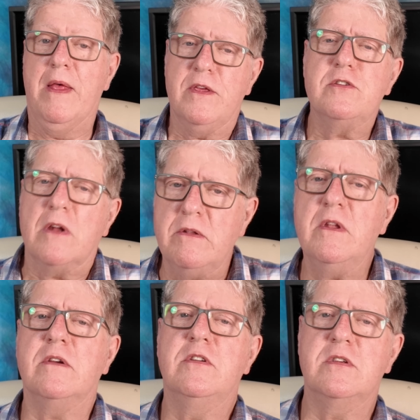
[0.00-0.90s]
This is a
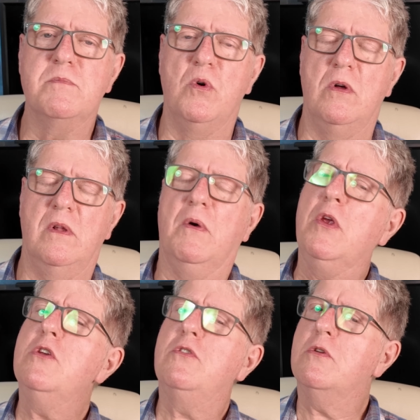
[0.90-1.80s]
nice small,
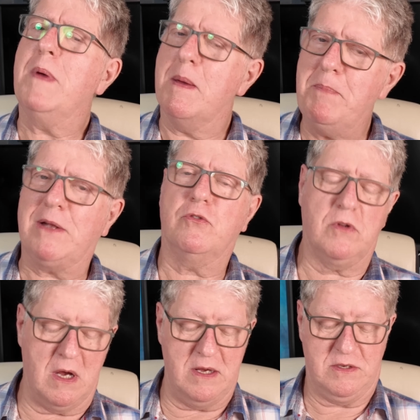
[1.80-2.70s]
used to be a petrol
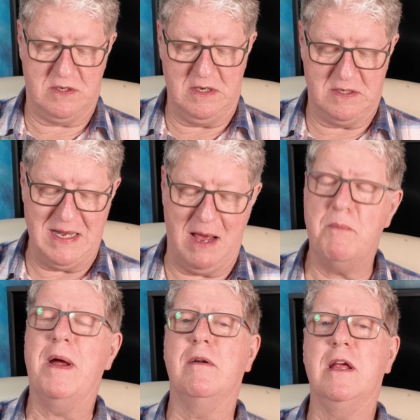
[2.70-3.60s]
car, it's now
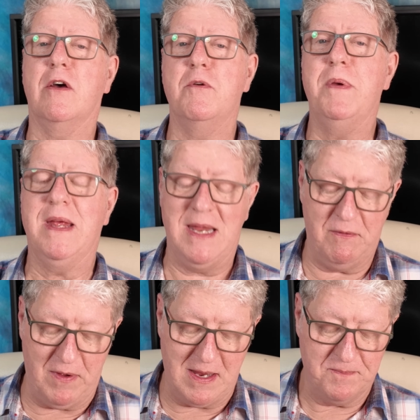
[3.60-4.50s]
apparently going to be an
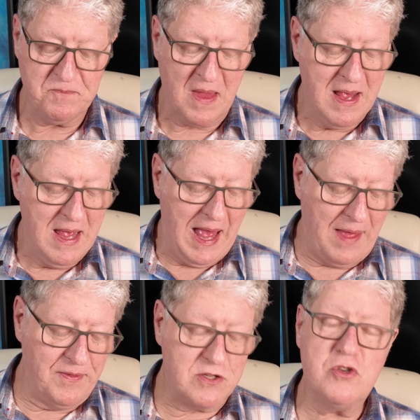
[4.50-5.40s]
EV,
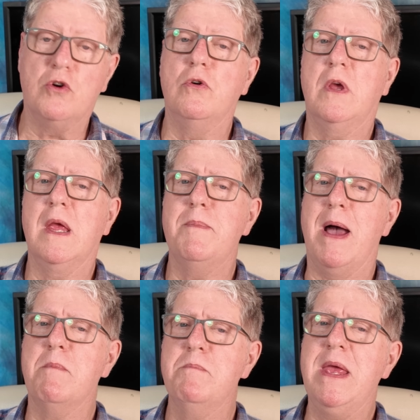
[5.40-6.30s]
and they're talking
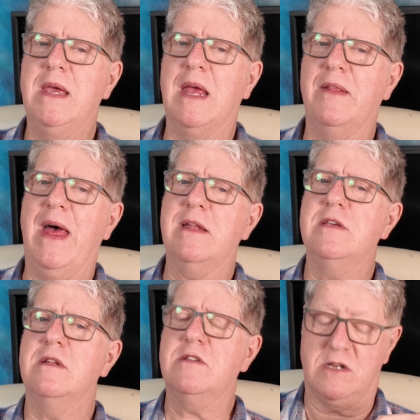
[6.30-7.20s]
about making
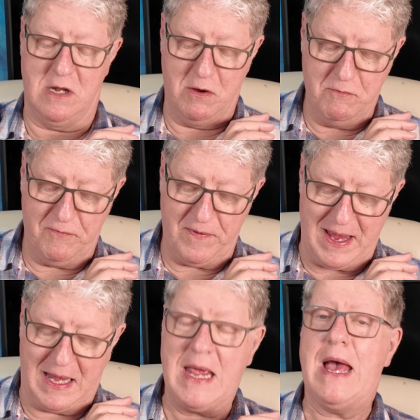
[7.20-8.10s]
that in
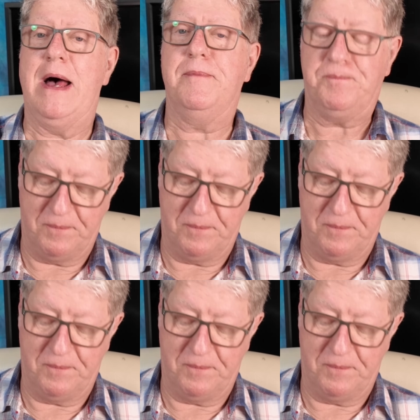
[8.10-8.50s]
Slovenia.